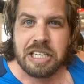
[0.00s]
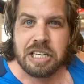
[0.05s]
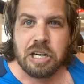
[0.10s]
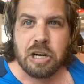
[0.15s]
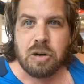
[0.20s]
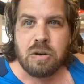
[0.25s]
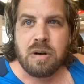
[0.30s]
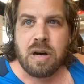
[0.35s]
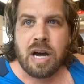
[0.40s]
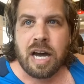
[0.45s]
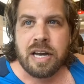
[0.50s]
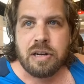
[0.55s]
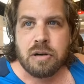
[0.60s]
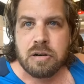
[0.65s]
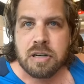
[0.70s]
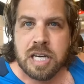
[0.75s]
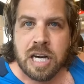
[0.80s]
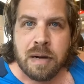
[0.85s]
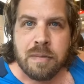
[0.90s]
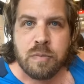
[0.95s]
You know, I
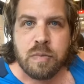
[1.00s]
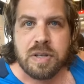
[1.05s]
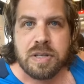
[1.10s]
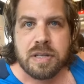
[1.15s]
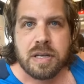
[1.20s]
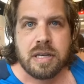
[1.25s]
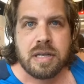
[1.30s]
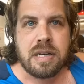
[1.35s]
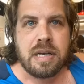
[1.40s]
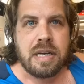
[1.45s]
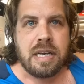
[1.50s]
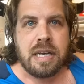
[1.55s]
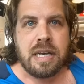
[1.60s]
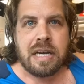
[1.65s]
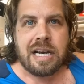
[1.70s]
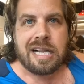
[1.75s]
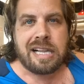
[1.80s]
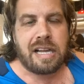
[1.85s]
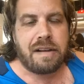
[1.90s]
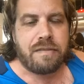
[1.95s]
don't come with the
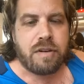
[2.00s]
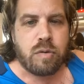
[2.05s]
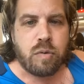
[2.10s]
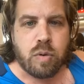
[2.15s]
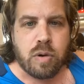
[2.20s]
clever